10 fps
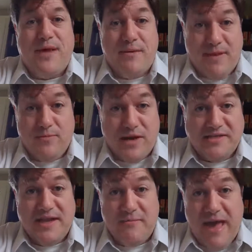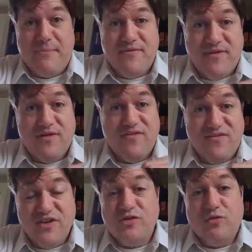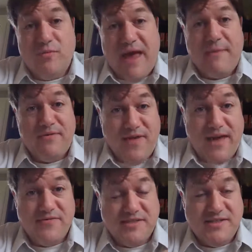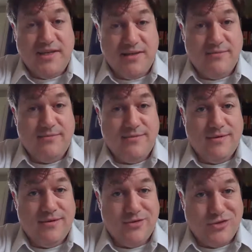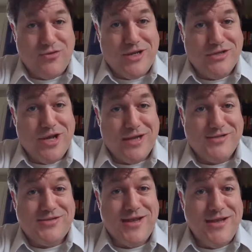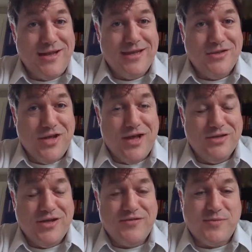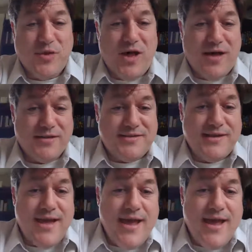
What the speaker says: And I mean, when I say a map, a very visual map, if you haven't seen the screenshots in Jeff's blogs.